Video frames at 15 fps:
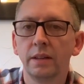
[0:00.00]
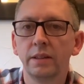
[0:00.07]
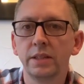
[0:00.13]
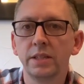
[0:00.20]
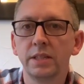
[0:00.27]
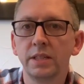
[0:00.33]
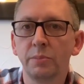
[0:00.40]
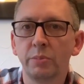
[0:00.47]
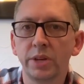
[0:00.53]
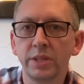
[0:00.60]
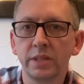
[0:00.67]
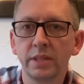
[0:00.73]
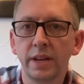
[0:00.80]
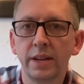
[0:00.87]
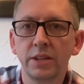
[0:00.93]
This is the
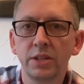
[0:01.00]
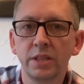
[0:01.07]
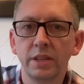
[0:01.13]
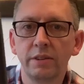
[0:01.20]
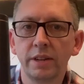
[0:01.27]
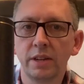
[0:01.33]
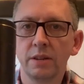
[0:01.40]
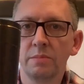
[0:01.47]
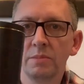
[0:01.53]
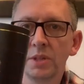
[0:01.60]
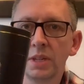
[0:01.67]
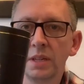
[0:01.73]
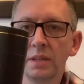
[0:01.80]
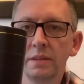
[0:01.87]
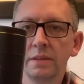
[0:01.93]
presentation that it
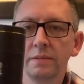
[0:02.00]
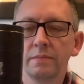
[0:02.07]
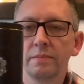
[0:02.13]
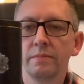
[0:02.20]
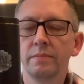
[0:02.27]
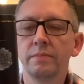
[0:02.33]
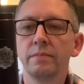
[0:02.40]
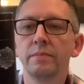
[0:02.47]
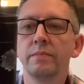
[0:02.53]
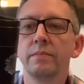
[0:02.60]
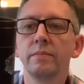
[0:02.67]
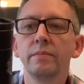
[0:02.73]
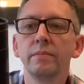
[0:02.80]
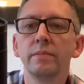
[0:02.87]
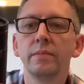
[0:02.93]
comes in
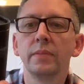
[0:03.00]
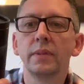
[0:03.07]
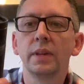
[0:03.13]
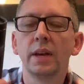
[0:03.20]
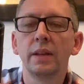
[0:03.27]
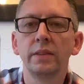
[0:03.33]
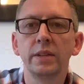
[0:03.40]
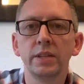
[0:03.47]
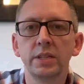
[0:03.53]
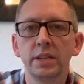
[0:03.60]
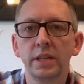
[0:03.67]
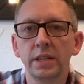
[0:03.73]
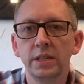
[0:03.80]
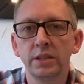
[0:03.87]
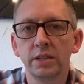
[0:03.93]
and this
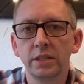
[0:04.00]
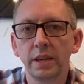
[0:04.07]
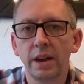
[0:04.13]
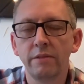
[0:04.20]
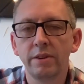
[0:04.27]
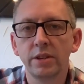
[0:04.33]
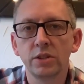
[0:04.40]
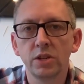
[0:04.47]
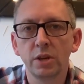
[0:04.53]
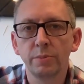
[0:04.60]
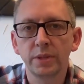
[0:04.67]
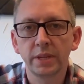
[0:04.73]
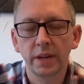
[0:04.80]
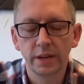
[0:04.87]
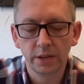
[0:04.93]
is their
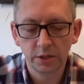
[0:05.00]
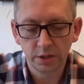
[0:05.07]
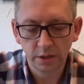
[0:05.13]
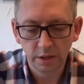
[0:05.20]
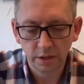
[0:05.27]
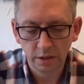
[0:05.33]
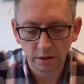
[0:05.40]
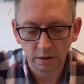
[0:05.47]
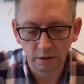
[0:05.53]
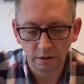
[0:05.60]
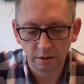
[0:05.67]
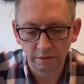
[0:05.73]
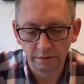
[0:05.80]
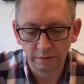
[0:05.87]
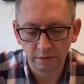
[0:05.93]
interpretation
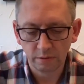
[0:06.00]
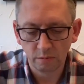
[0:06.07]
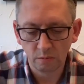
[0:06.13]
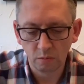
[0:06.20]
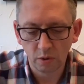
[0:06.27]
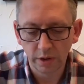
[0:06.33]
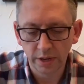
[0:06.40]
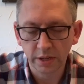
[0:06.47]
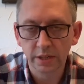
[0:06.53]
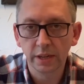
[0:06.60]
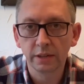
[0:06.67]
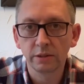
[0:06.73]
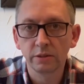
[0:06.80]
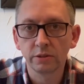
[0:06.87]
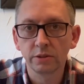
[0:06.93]
of
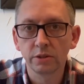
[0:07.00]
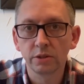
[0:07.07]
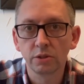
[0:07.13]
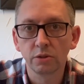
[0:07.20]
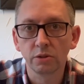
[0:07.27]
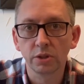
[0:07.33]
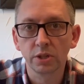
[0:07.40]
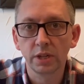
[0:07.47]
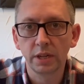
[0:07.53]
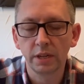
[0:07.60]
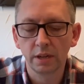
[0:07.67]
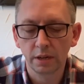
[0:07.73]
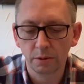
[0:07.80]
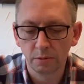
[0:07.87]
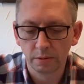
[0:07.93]
YSL's
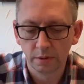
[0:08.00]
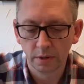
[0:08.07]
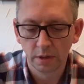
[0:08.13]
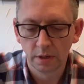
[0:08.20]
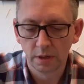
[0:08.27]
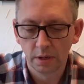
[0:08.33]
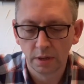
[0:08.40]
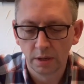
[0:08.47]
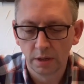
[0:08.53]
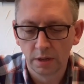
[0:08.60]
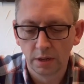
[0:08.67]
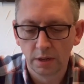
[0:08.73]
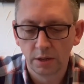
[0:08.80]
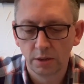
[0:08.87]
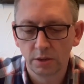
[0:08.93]
tuxedo.
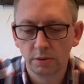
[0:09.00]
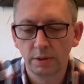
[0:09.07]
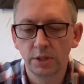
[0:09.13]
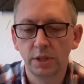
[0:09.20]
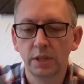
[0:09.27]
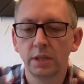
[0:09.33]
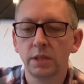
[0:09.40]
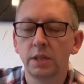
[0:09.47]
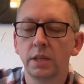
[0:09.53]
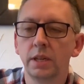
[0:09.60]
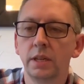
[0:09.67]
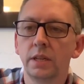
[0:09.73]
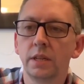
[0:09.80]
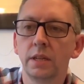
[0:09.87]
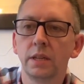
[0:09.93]
So as you can
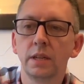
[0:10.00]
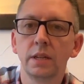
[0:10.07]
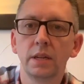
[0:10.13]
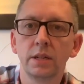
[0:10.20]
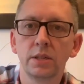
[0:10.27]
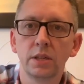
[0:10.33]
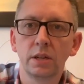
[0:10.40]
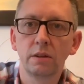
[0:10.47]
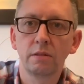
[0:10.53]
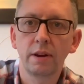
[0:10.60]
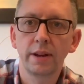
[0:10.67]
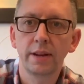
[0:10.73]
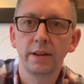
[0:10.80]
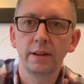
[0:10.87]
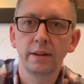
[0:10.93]
see, it's a
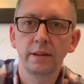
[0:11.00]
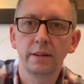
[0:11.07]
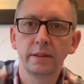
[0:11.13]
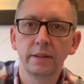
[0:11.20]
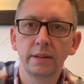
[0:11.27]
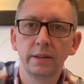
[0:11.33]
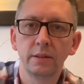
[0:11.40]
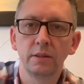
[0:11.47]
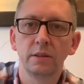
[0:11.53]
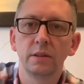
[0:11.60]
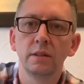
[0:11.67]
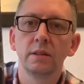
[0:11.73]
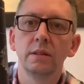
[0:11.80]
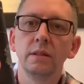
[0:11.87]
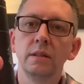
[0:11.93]
great little